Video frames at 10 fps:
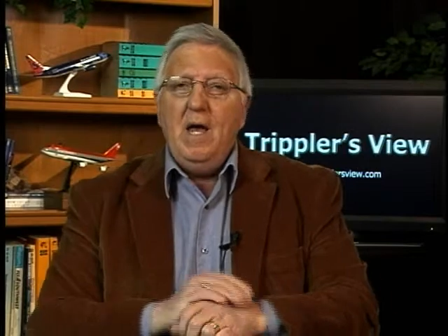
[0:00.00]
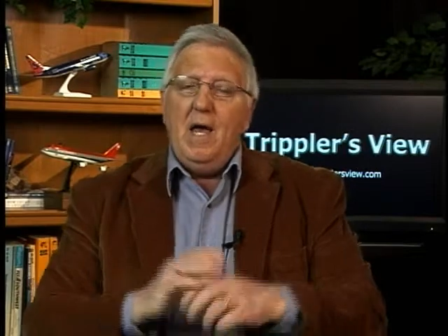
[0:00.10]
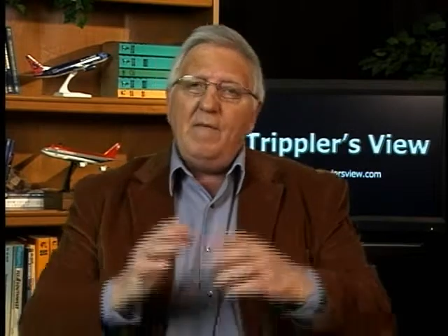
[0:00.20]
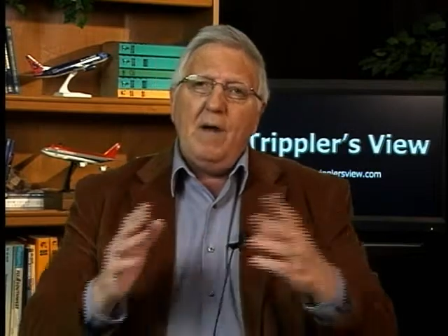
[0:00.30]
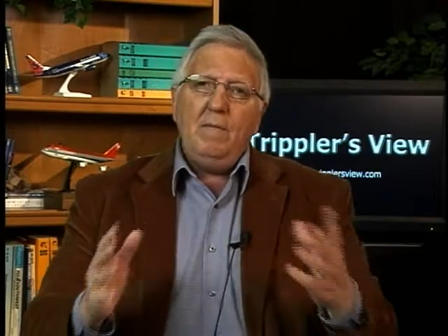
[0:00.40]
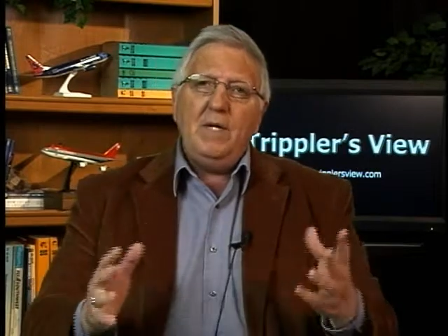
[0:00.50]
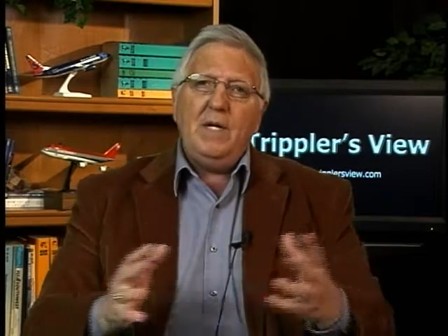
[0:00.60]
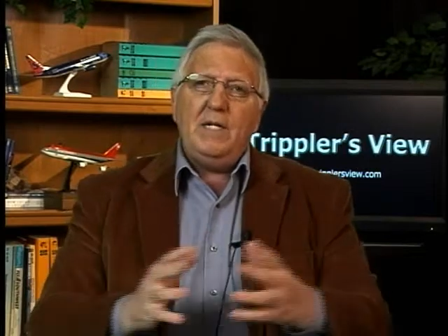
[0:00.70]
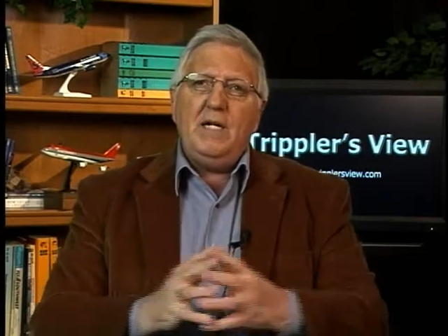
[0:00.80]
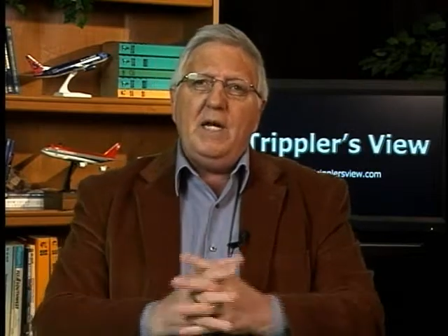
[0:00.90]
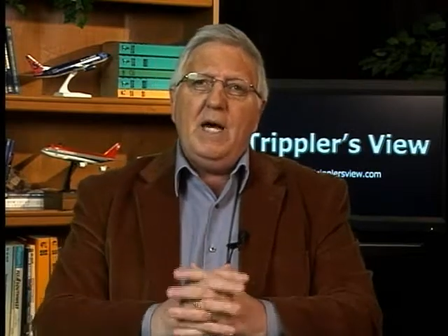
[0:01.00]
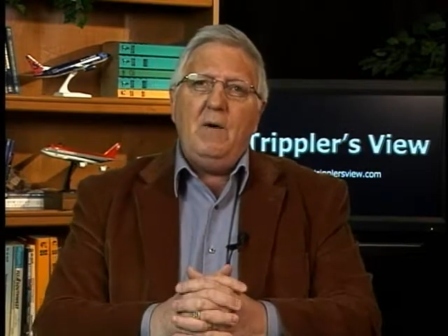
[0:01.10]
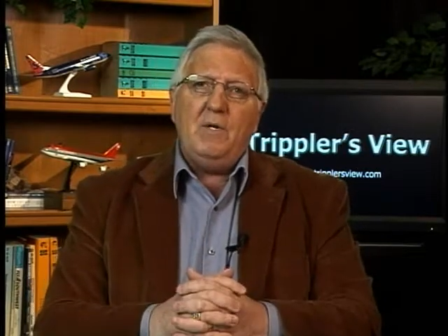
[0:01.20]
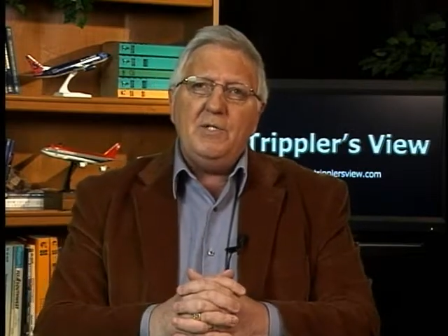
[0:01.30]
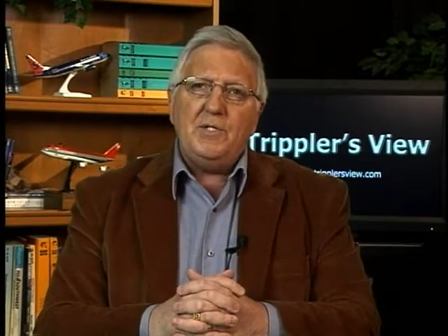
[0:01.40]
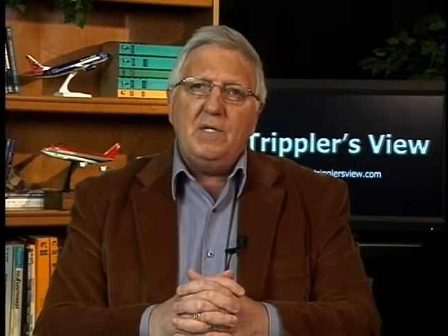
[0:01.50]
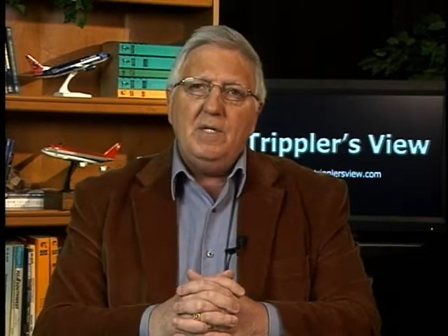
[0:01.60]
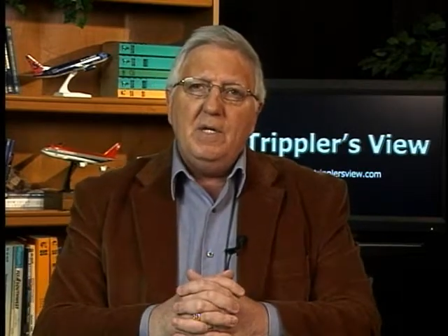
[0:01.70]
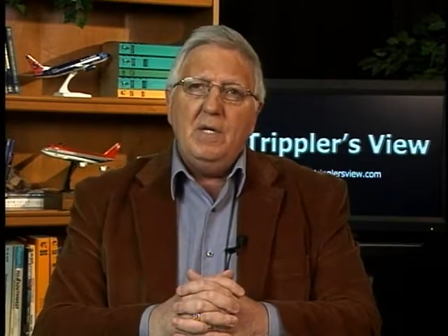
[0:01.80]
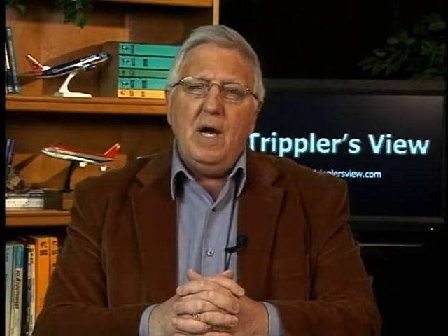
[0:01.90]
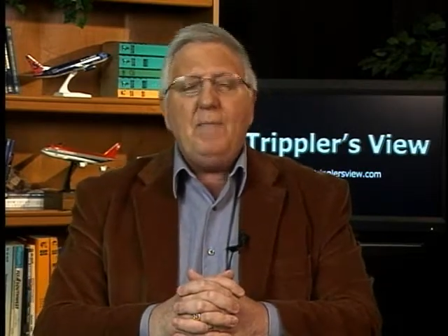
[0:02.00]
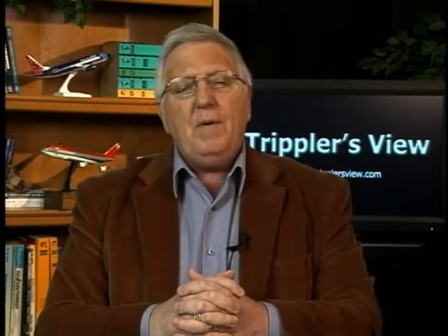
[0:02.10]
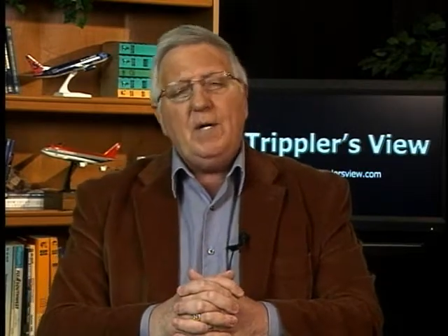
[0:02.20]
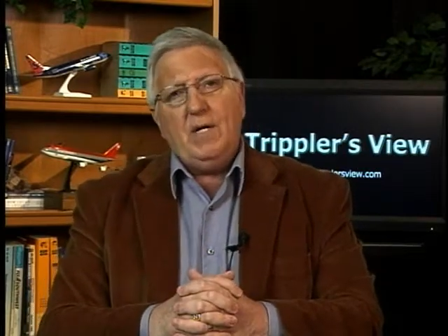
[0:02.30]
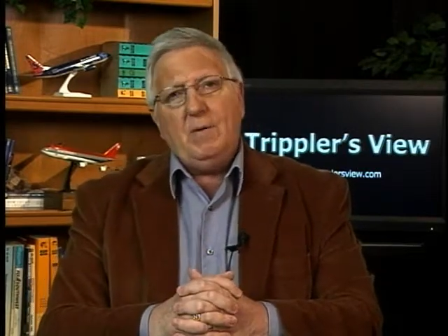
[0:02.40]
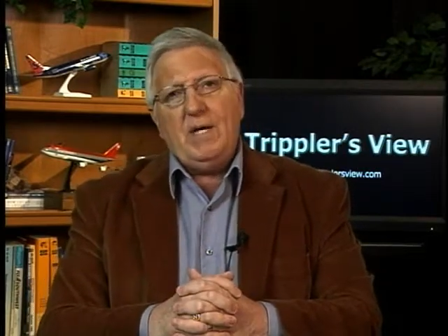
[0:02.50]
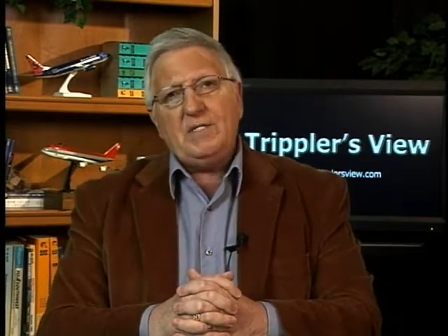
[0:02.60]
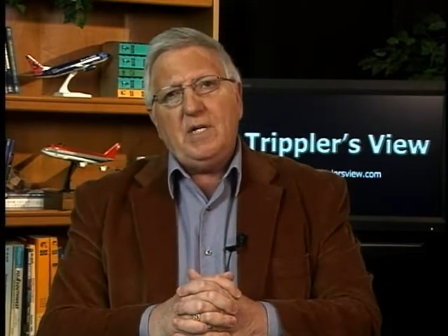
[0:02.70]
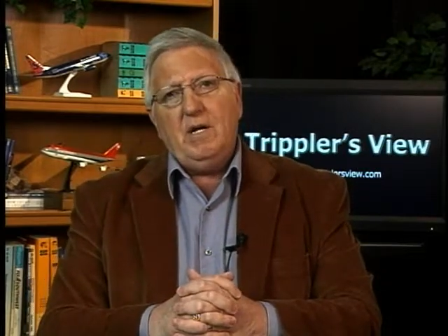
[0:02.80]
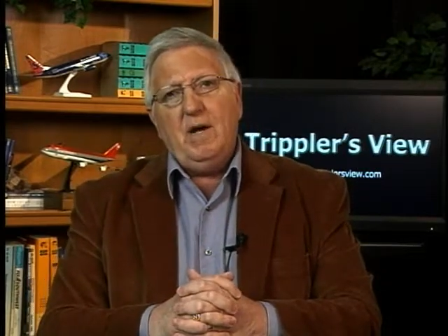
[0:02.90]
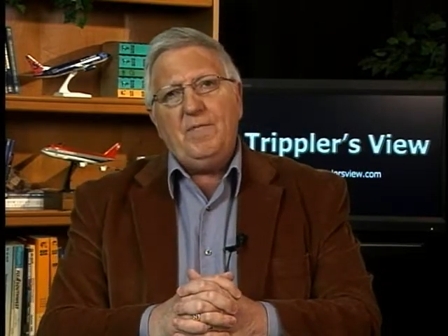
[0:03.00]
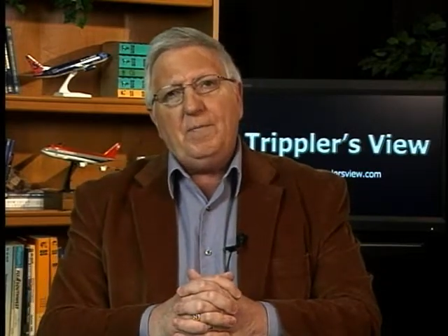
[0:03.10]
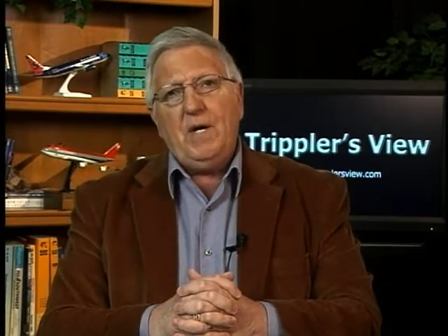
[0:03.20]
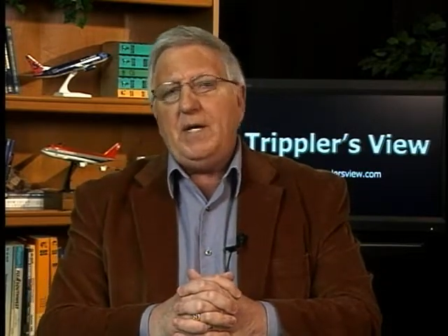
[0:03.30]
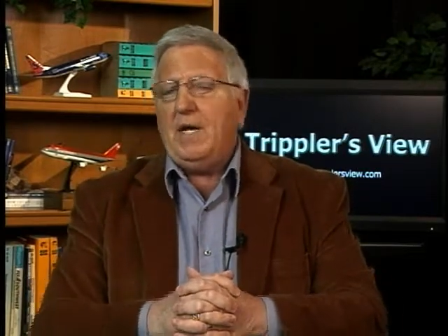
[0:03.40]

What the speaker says: If I'm looking at 10 hours, I'm probably going to ask to get off the plane,